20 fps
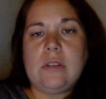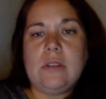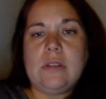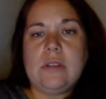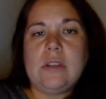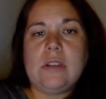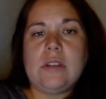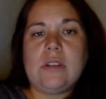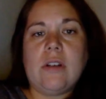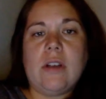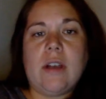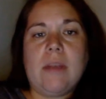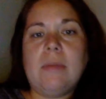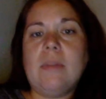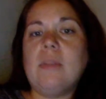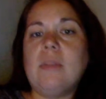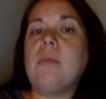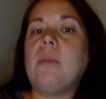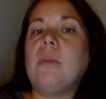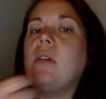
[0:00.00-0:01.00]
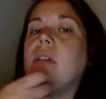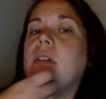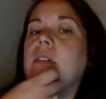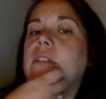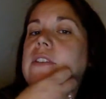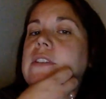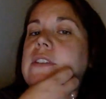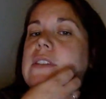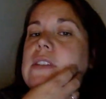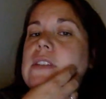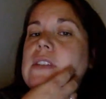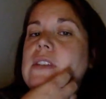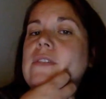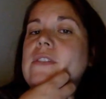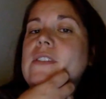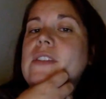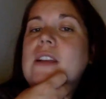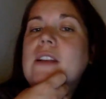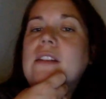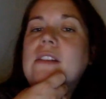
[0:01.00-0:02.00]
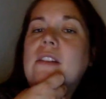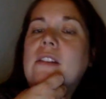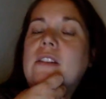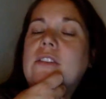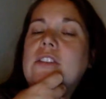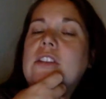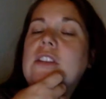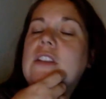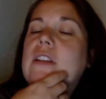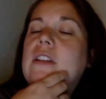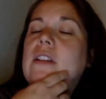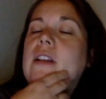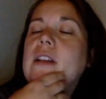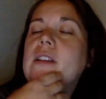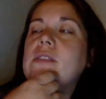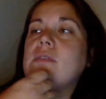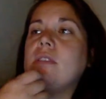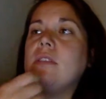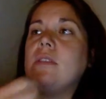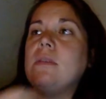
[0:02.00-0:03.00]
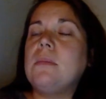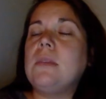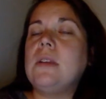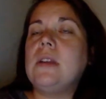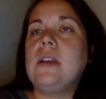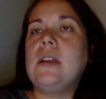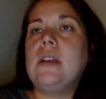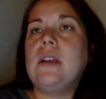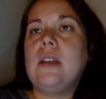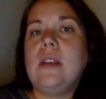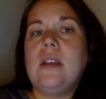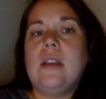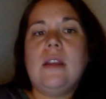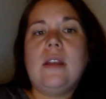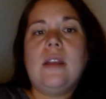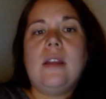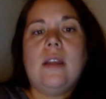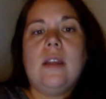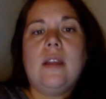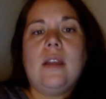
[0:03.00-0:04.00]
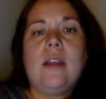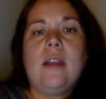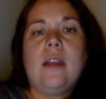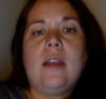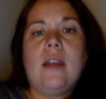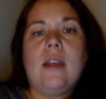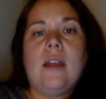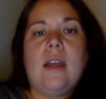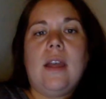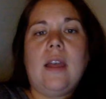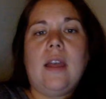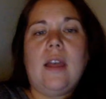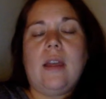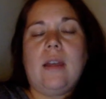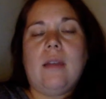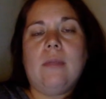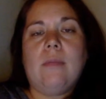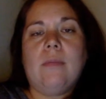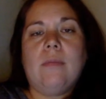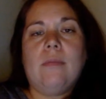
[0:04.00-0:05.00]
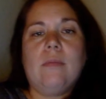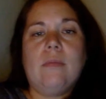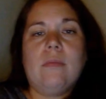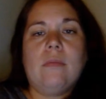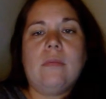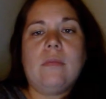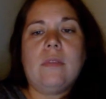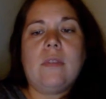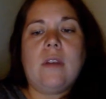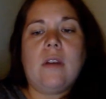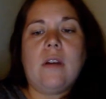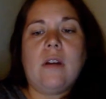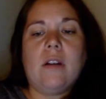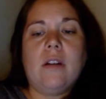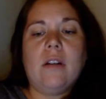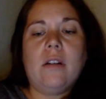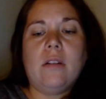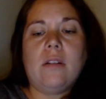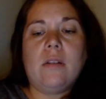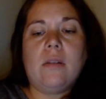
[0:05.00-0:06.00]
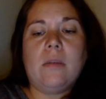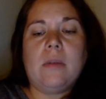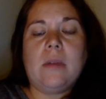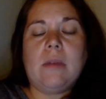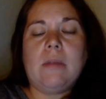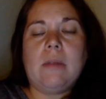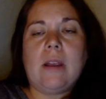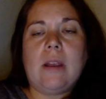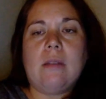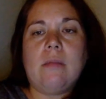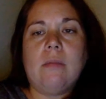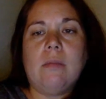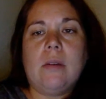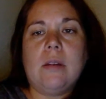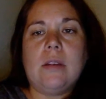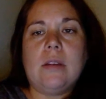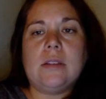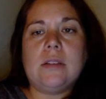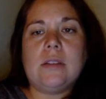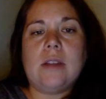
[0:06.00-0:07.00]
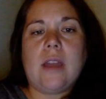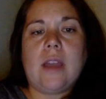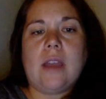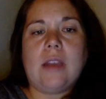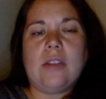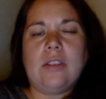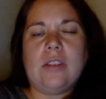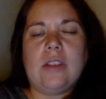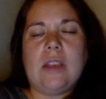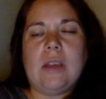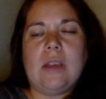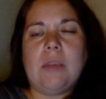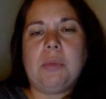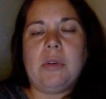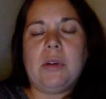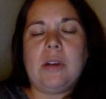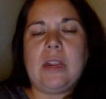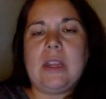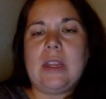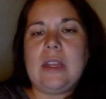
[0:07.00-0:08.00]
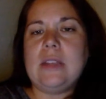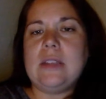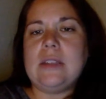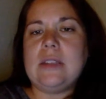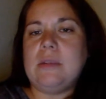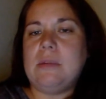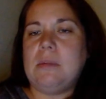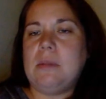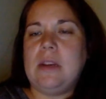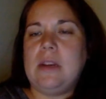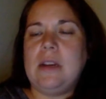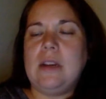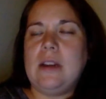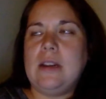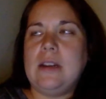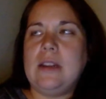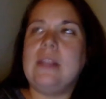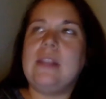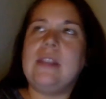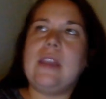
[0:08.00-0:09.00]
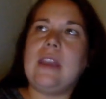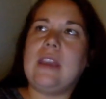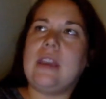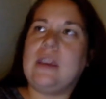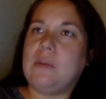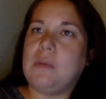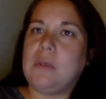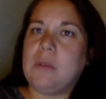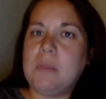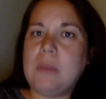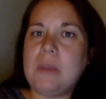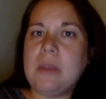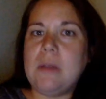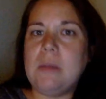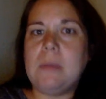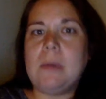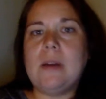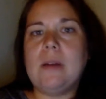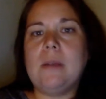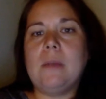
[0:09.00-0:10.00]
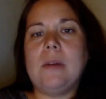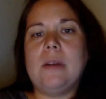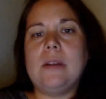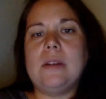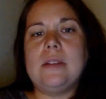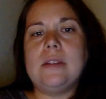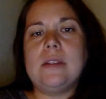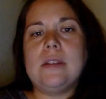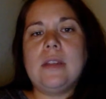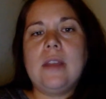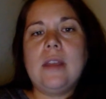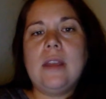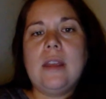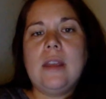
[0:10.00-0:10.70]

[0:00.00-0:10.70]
Describe the role of assistive technology in the classroom. Um, the article we read was actually a pretty easy read, and I didn't think it would be, but it was.